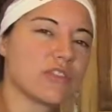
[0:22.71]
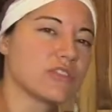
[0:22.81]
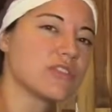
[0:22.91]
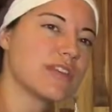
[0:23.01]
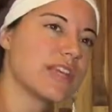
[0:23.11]

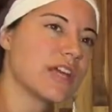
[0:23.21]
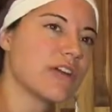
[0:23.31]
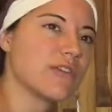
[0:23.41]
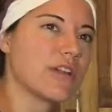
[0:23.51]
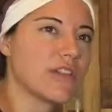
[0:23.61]
Costa
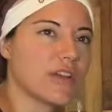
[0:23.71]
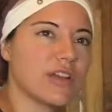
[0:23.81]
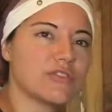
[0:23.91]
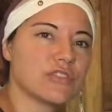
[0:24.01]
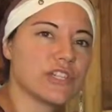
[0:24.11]
Rica or another
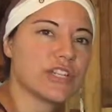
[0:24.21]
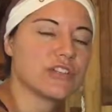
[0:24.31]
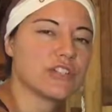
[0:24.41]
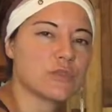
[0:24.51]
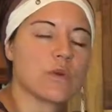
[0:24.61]
country
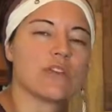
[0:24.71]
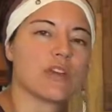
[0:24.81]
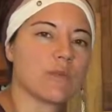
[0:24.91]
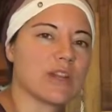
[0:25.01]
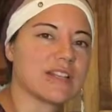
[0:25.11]
or just
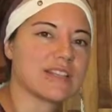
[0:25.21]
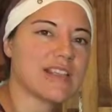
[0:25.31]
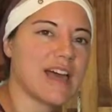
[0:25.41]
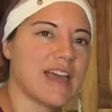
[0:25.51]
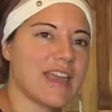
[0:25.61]
wondering what it's
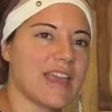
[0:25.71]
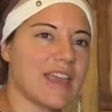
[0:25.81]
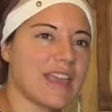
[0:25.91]
like,